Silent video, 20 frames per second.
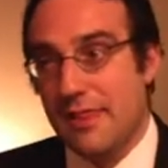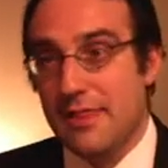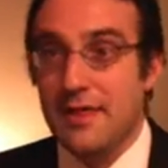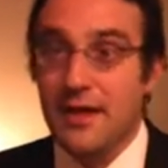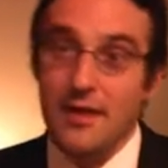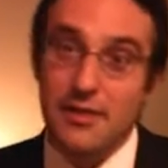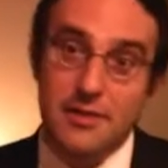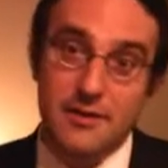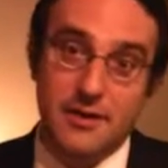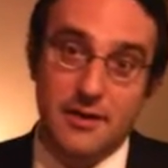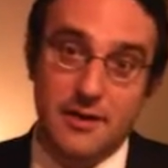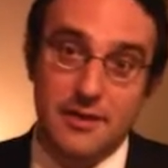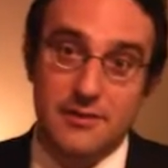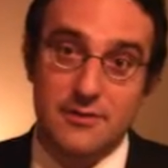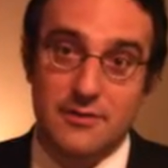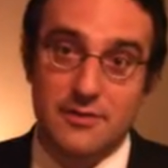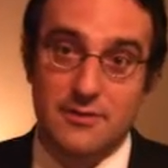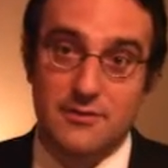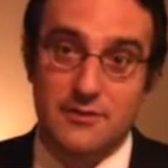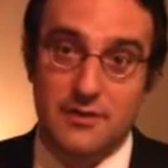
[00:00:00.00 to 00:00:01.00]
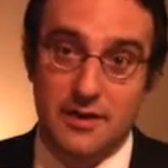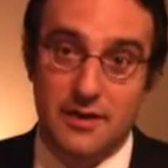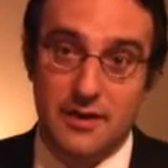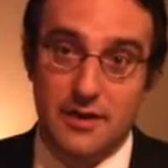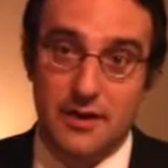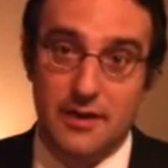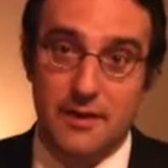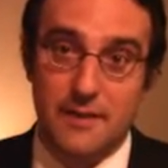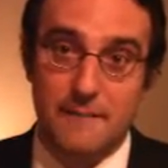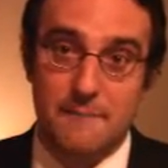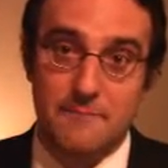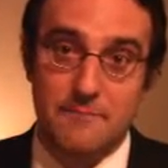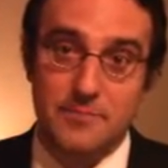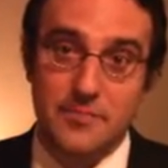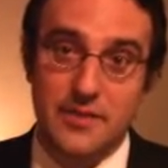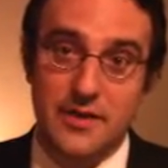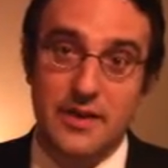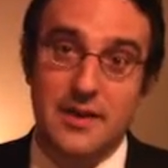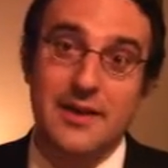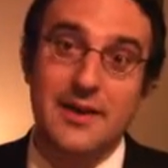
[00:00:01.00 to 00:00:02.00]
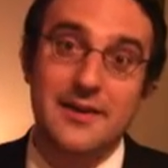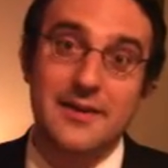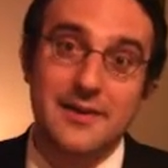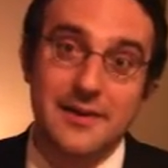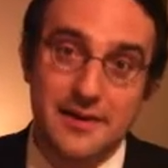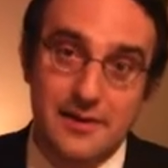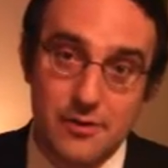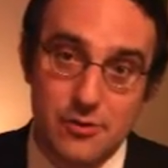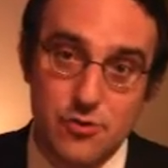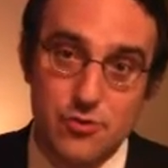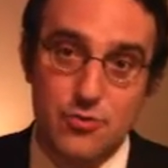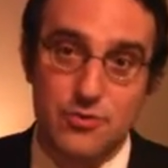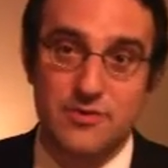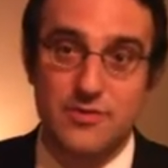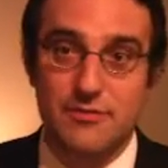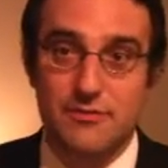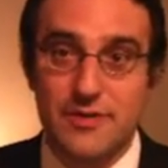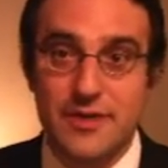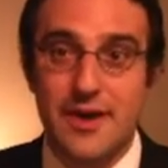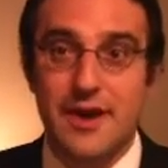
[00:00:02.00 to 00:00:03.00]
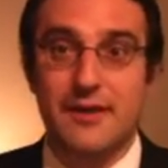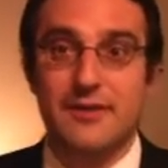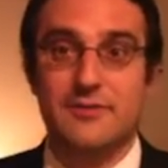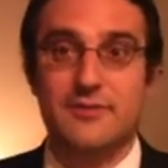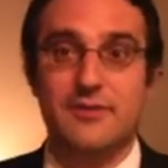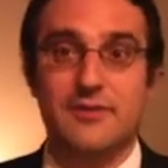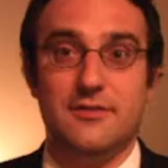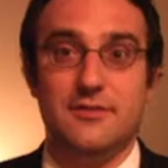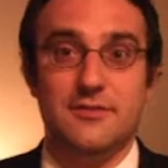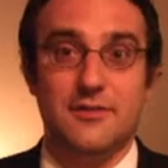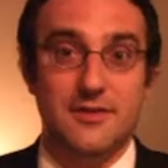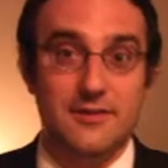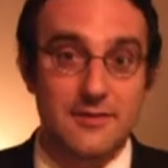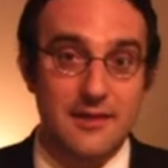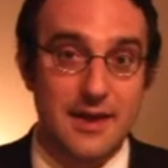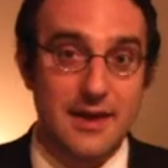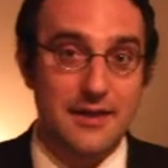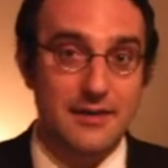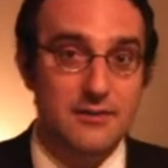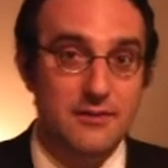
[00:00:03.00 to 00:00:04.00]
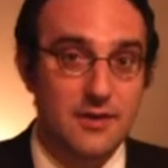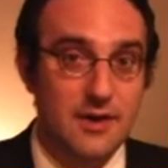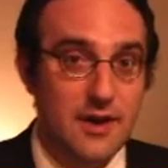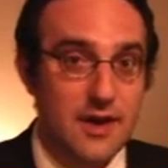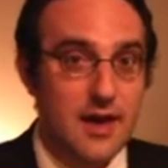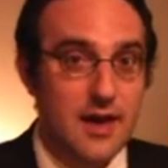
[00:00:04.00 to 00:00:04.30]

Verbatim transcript: The other interesting um, clinical use of ERCs to date